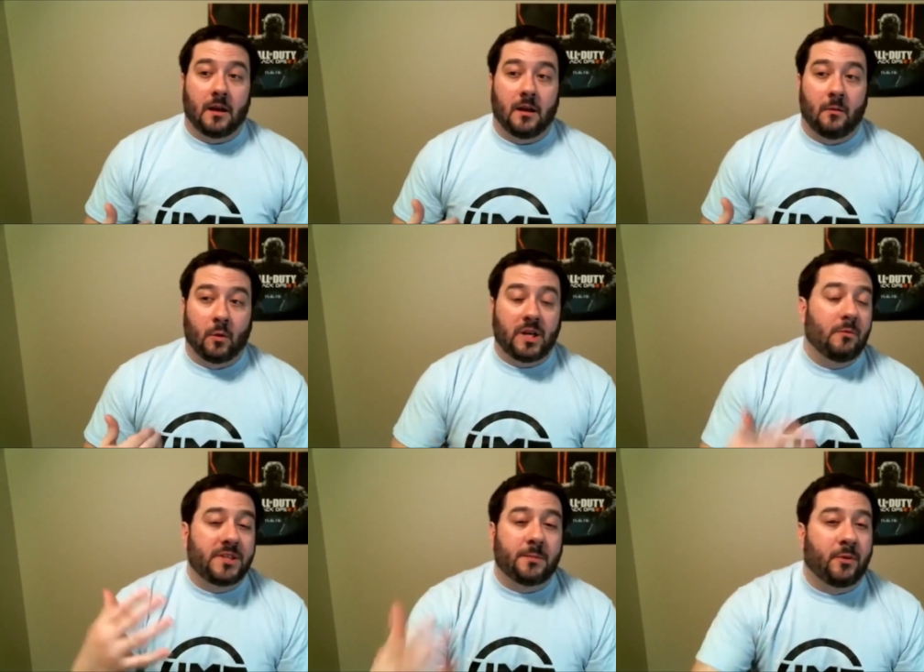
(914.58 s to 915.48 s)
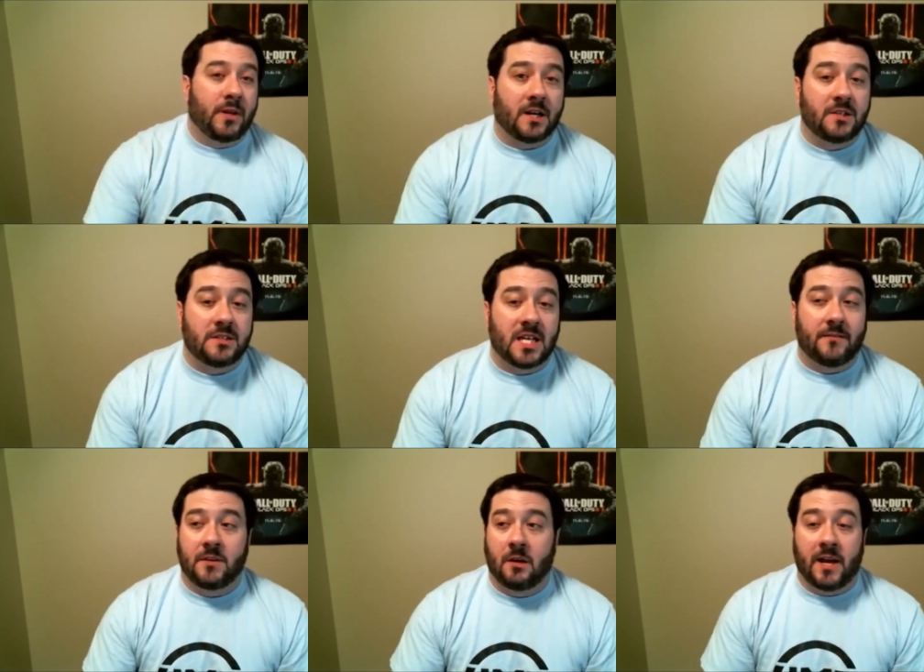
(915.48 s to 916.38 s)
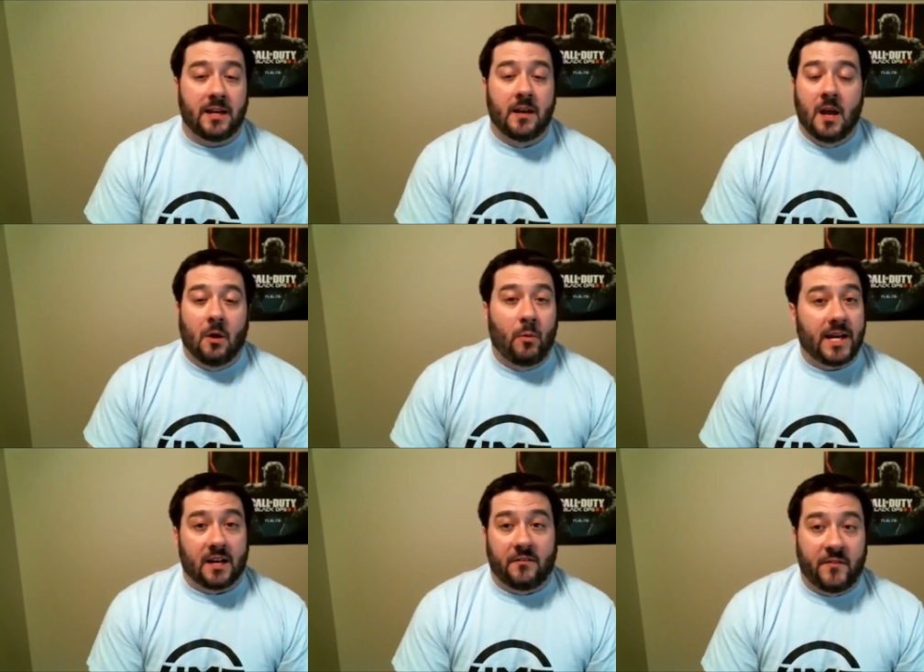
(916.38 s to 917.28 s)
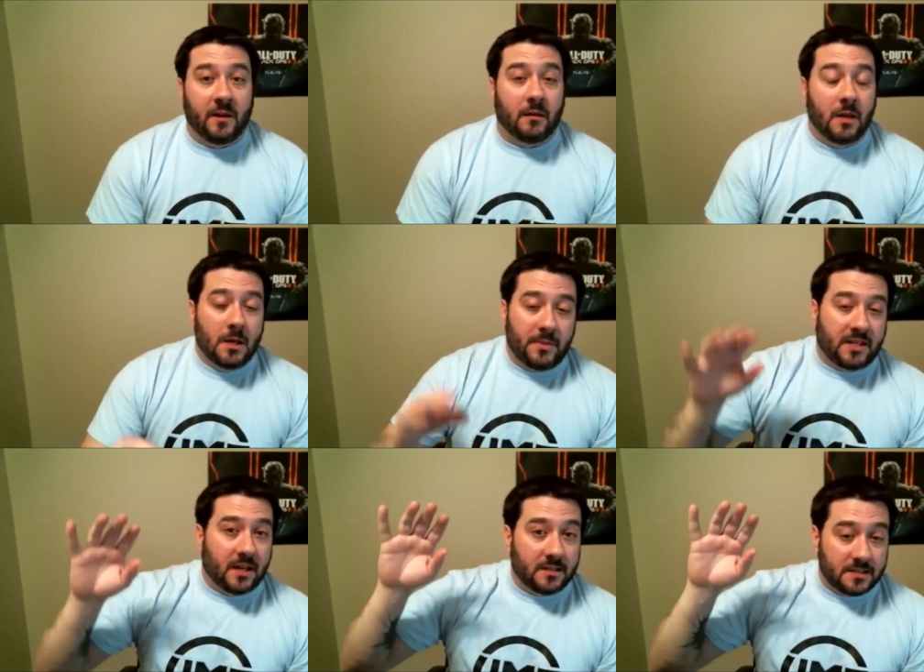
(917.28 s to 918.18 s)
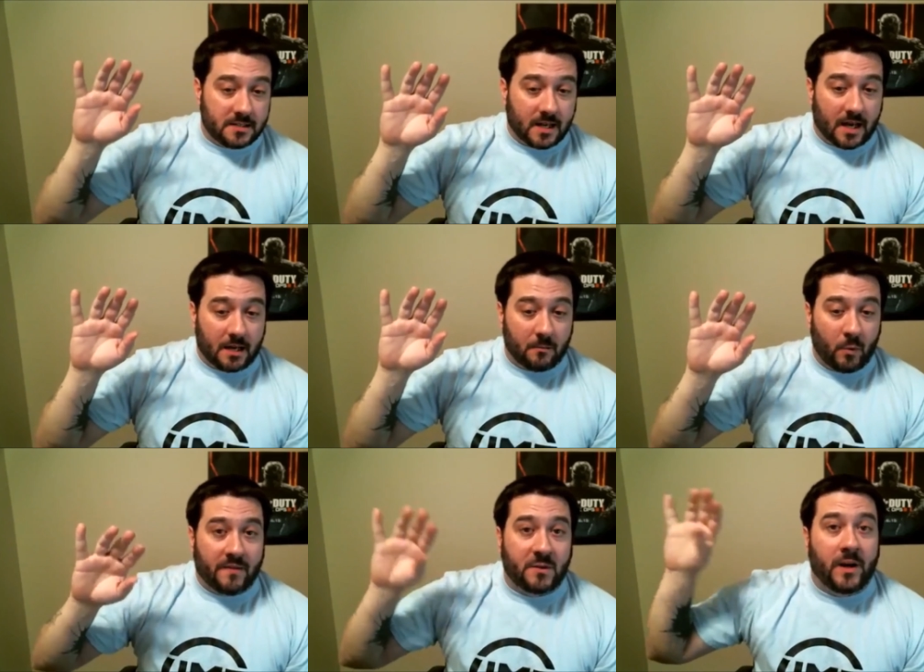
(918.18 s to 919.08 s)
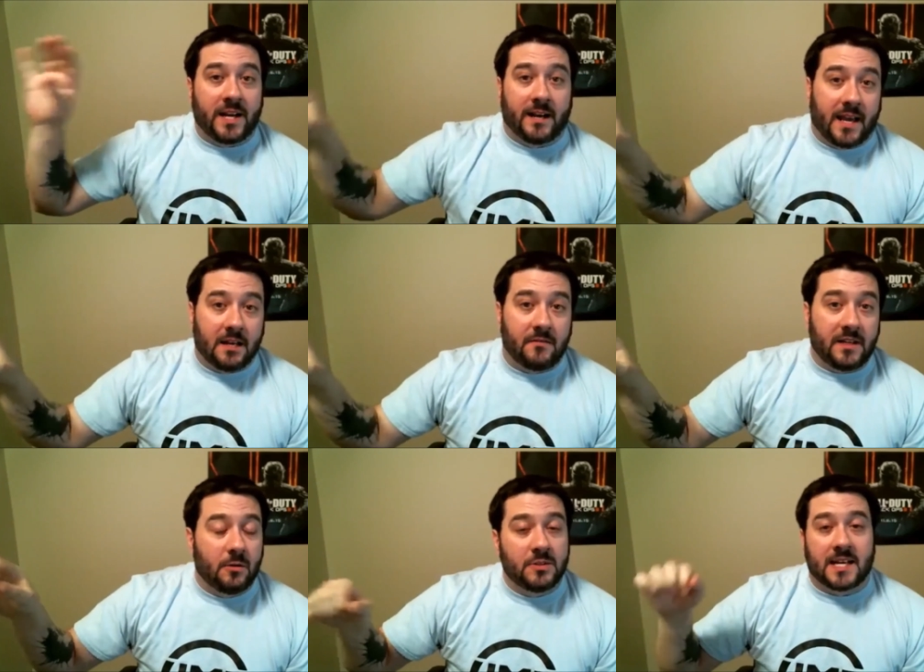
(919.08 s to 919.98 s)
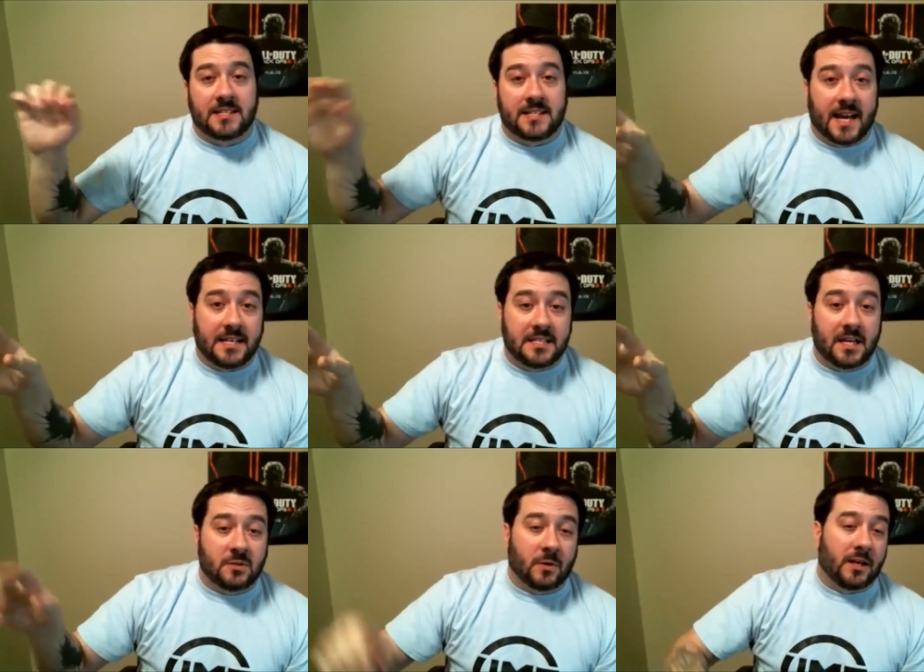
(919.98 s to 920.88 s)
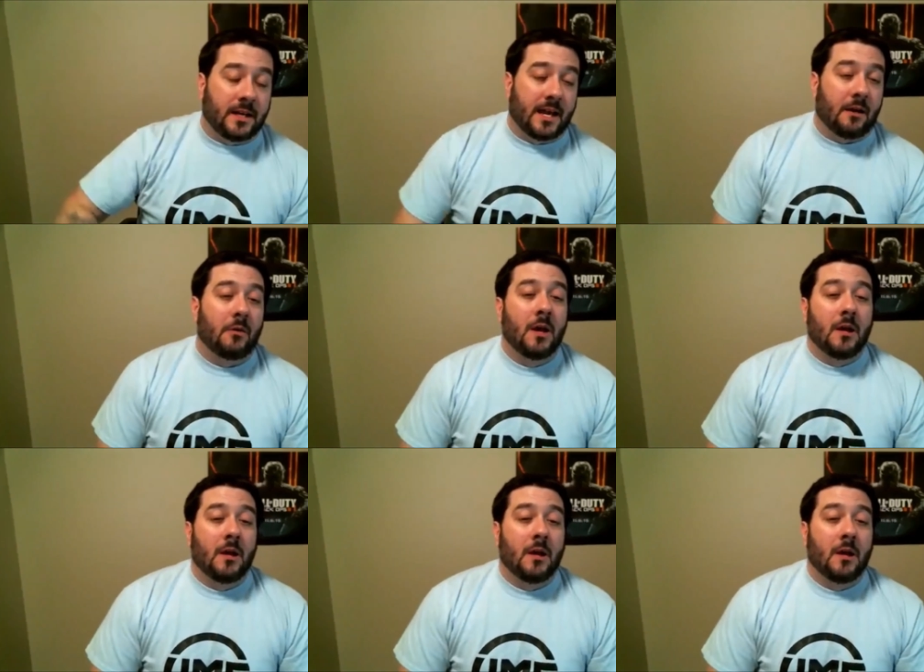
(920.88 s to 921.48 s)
Working with the production staff to go, hey, we got to fill because we have to wait on Envy, who's on side stage right now,